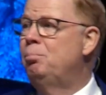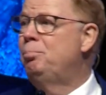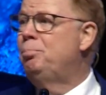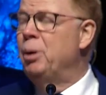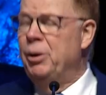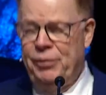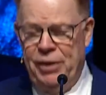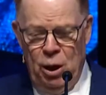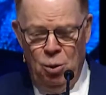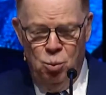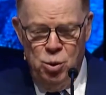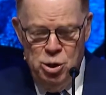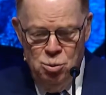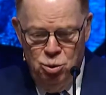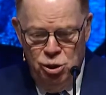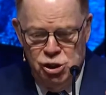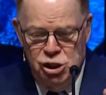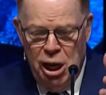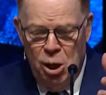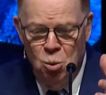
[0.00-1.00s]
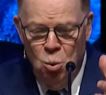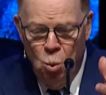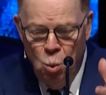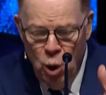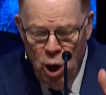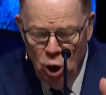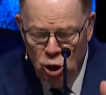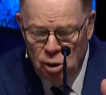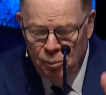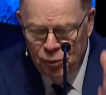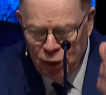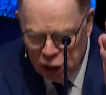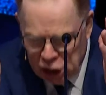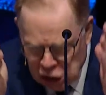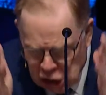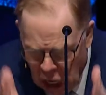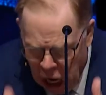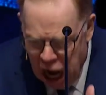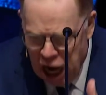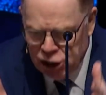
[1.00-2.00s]
but that we would say, Welcome. The
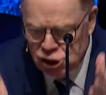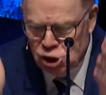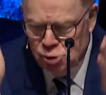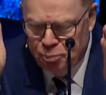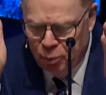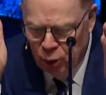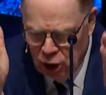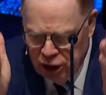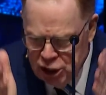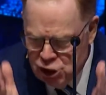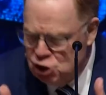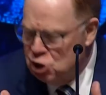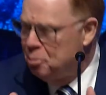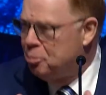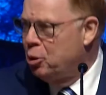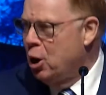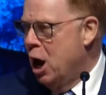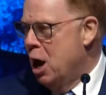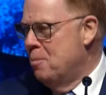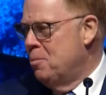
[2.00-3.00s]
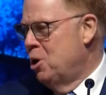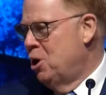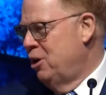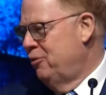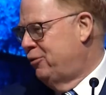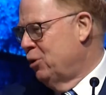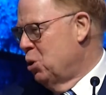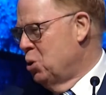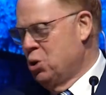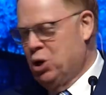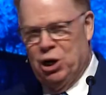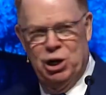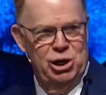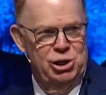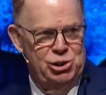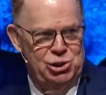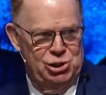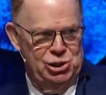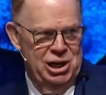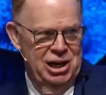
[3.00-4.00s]
gospel is the primary
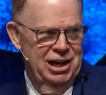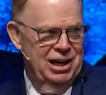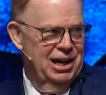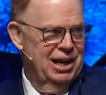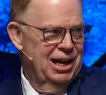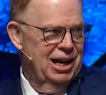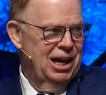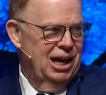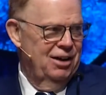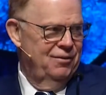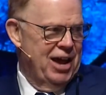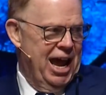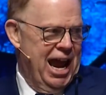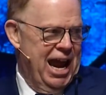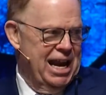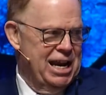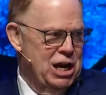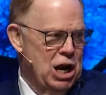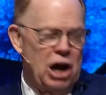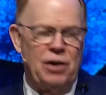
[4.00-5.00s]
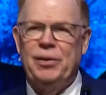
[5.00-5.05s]
focus of Antioch.